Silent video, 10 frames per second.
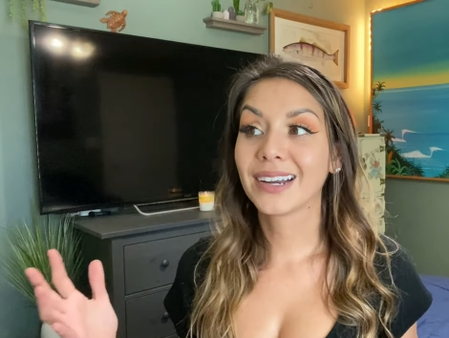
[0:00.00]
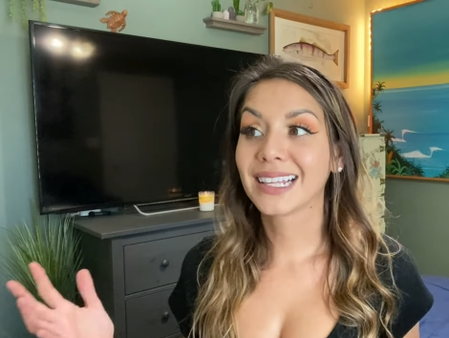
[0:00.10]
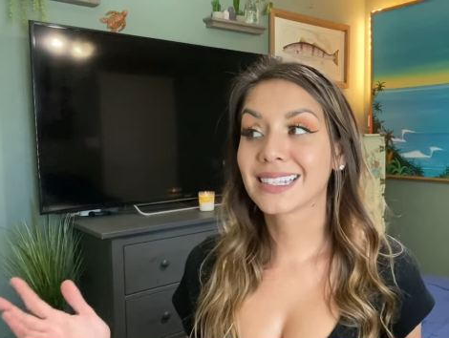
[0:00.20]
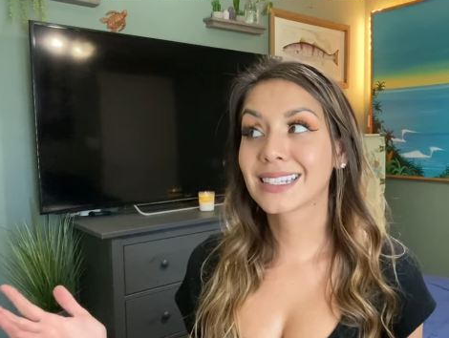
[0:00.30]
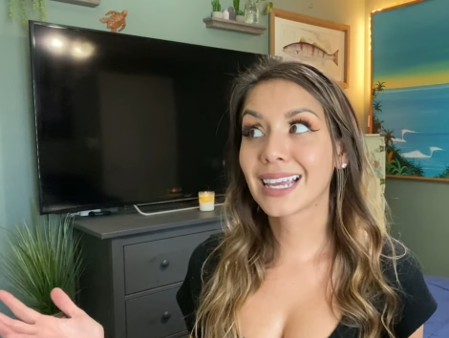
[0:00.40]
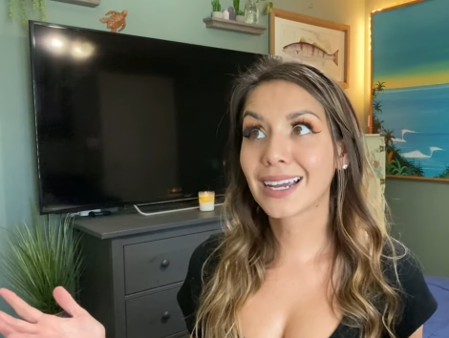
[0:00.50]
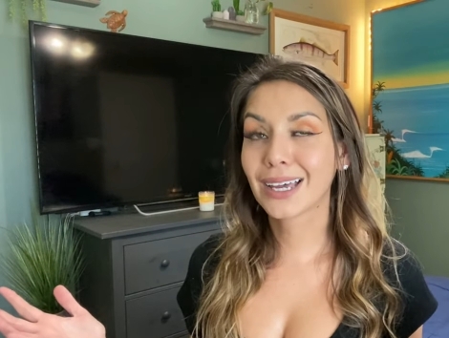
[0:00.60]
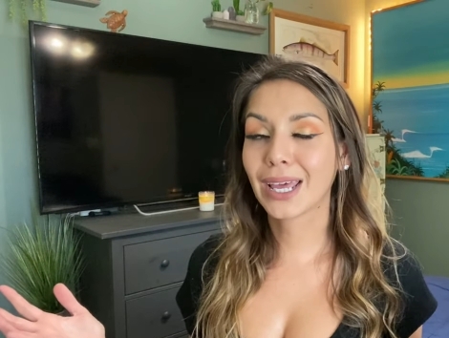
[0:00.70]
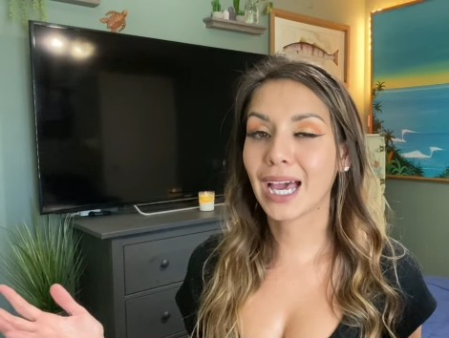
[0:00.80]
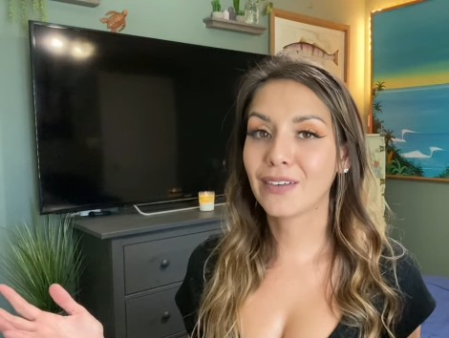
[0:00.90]
It's like
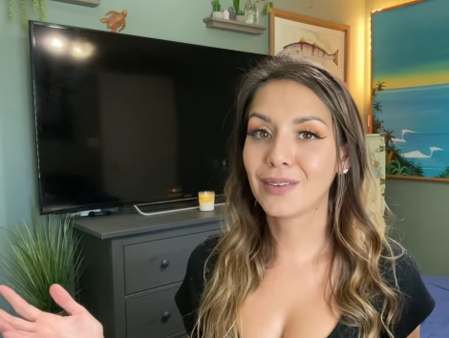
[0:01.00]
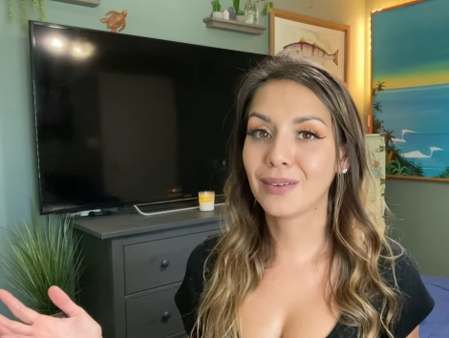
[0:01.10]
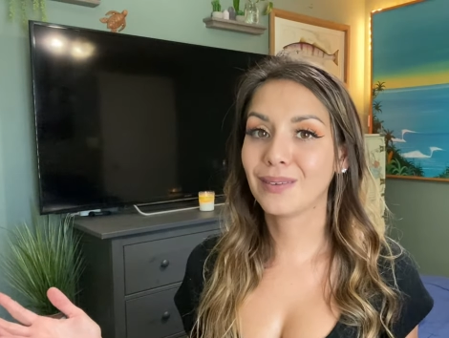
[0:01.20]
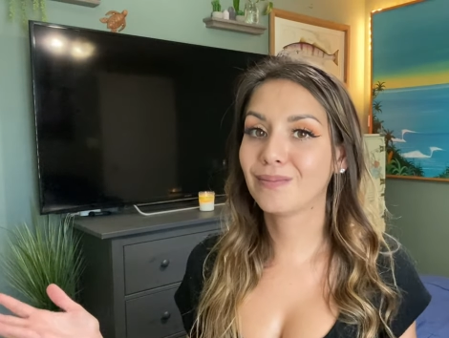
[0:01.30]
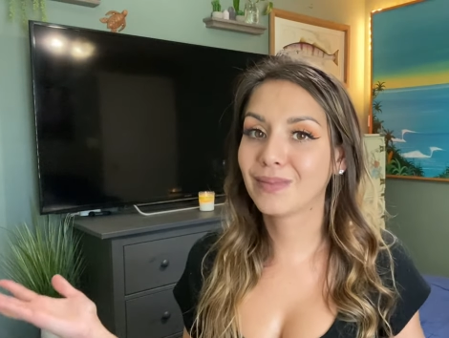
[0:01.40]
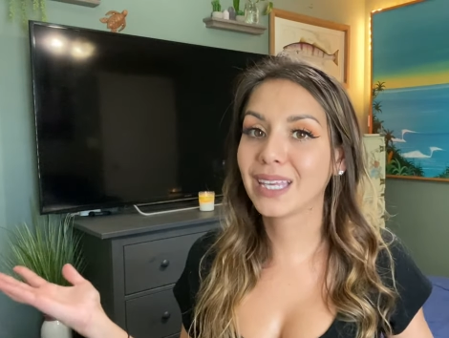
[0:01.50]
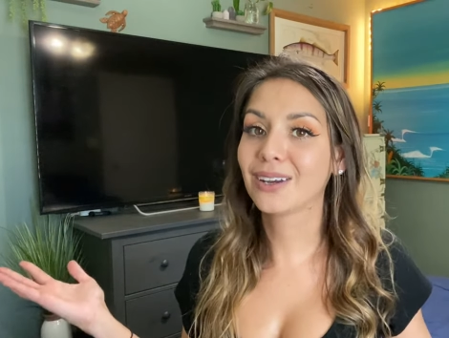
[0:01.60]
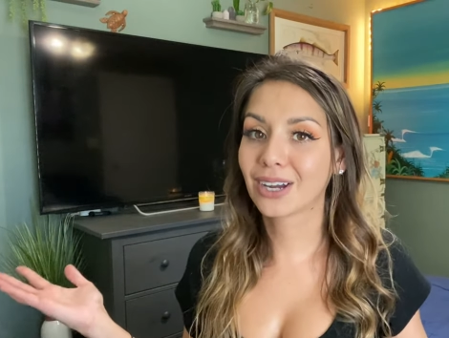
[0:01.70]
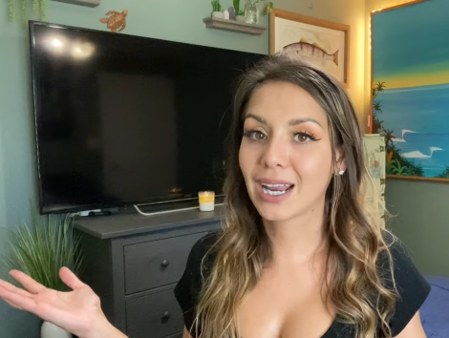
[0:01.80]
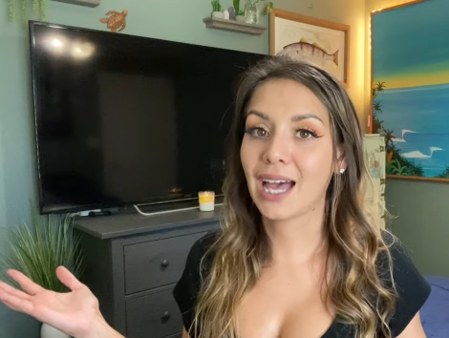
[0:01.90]
gonna have a, like
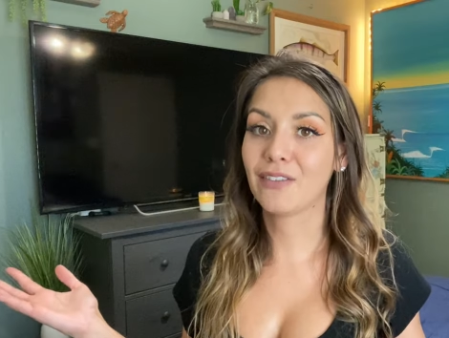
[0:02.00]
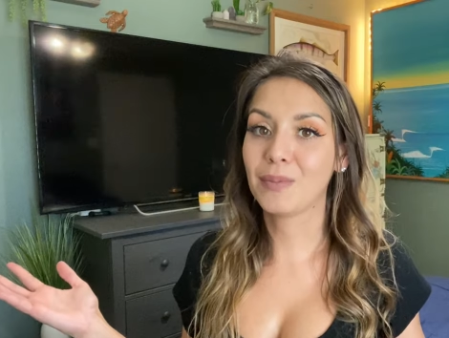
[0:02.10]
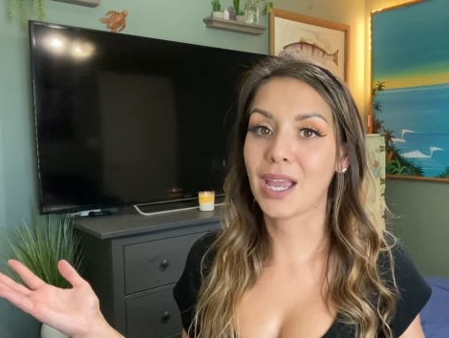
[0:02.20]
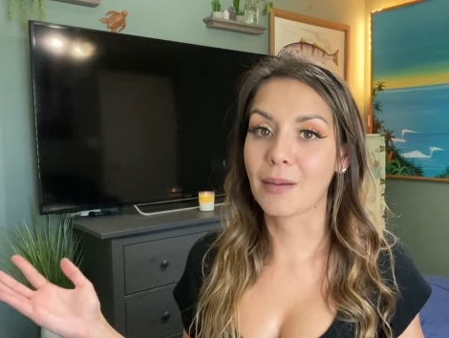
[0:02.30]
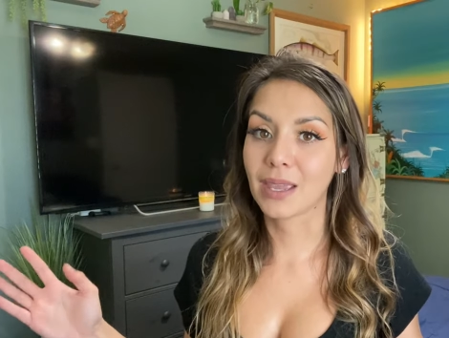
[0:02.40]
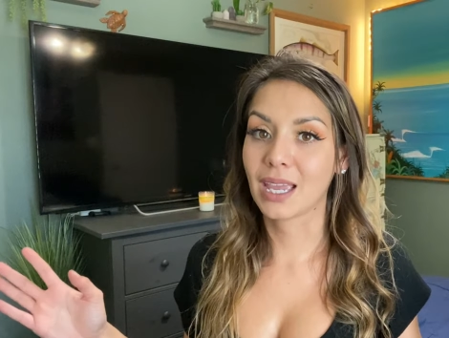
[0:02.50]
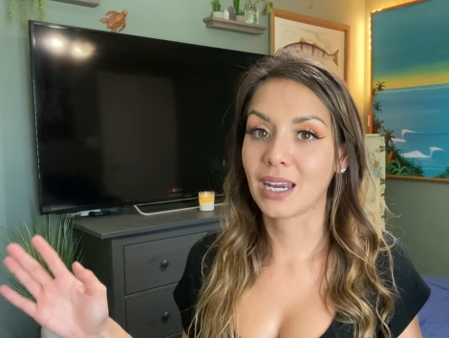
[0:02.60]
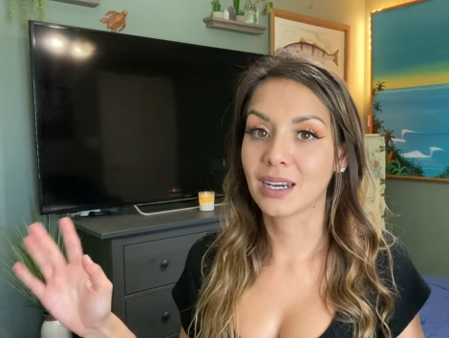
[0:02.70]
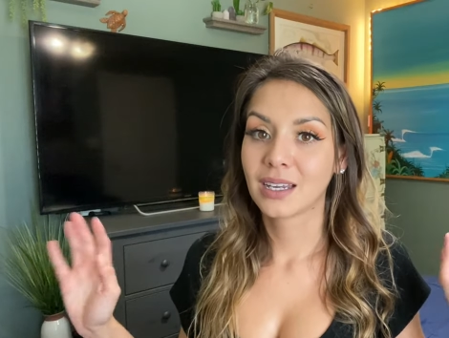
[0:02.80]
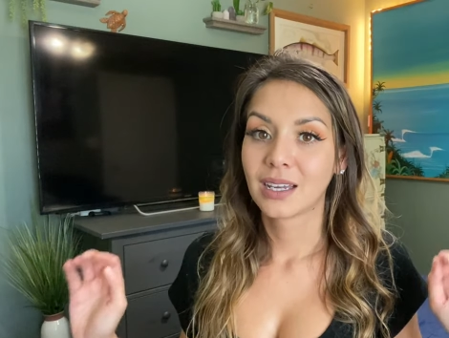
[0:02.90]
you're gonna have a baby and